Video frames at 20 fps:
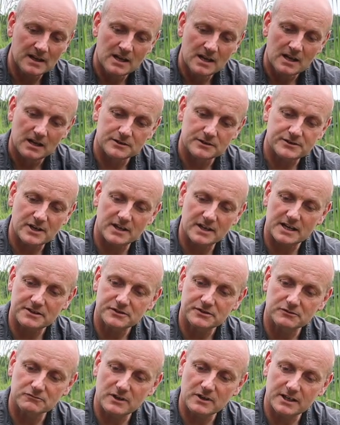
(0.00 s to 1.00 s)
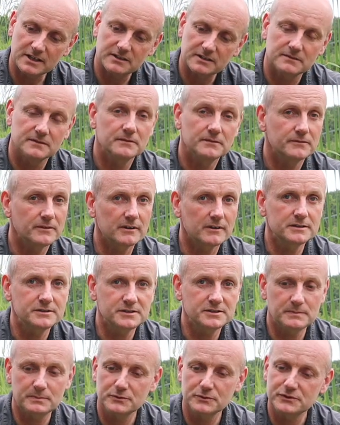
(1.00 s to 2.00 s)
And so that's the rig, very
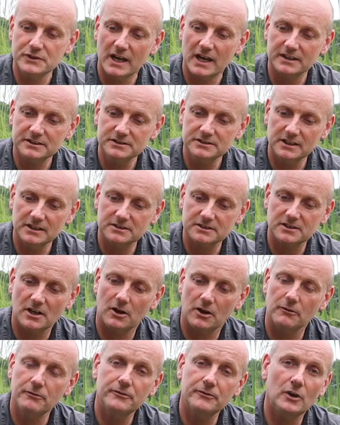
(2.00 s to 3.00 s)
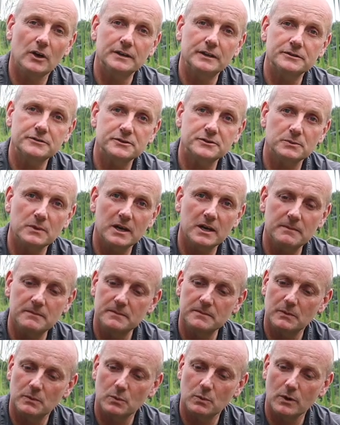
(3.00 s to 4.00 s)
simple tactics. I'll find a swim
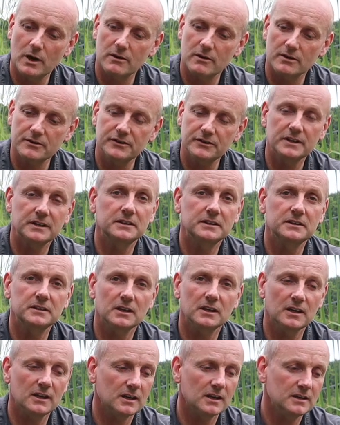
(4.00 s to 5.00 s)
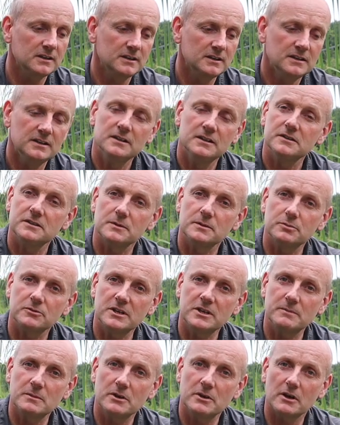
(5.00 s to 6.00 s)
where I think the
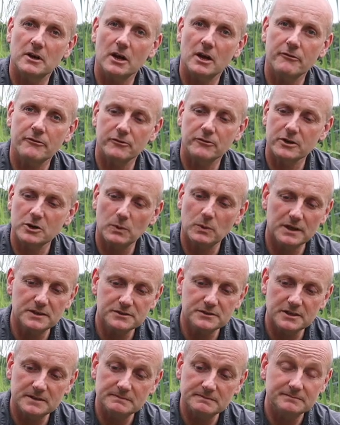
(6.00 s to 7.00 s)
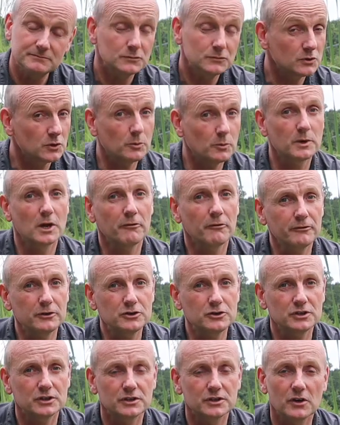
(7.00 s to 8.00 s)
bream are frequenting. Normally I'll fish
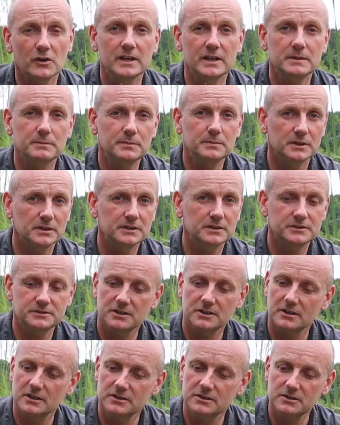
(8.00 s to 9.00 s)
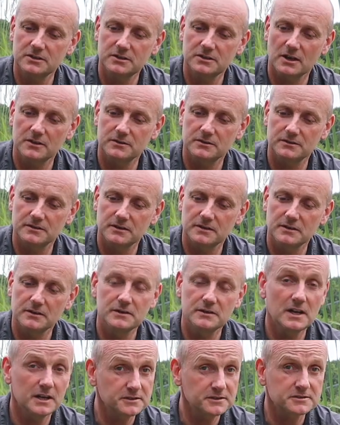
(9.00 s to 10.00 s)
at night, but you don't
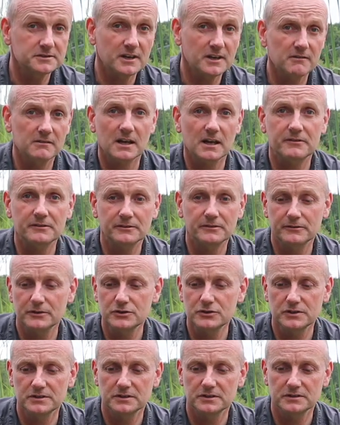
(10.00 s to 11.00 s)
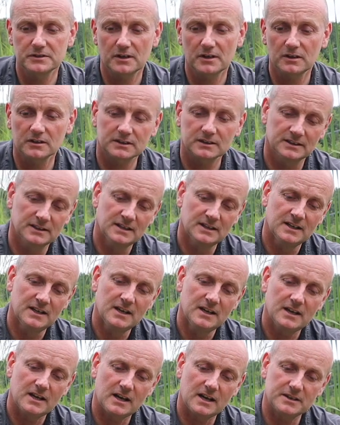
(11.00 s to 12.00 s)
necessarily have to fish in the dark.
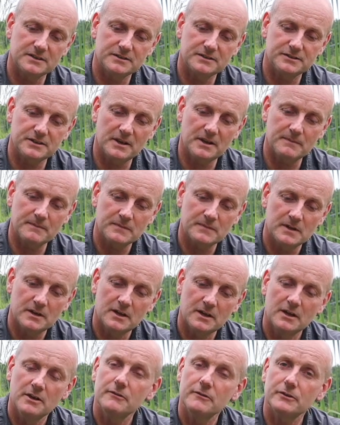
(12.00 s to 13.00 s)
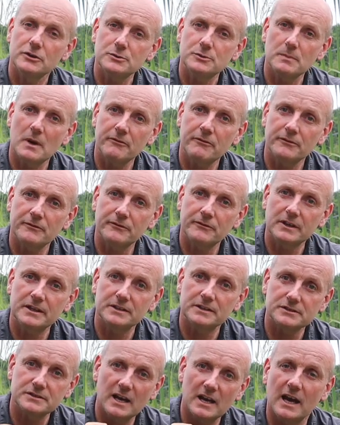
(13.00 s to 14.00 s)
And fish method
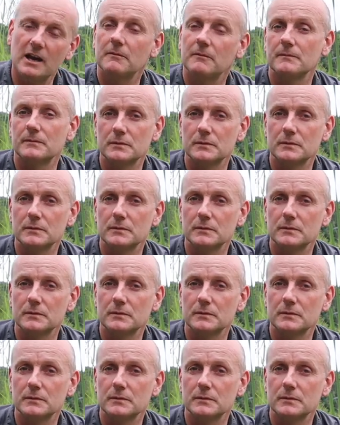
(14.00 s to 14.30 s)
feeders. Now,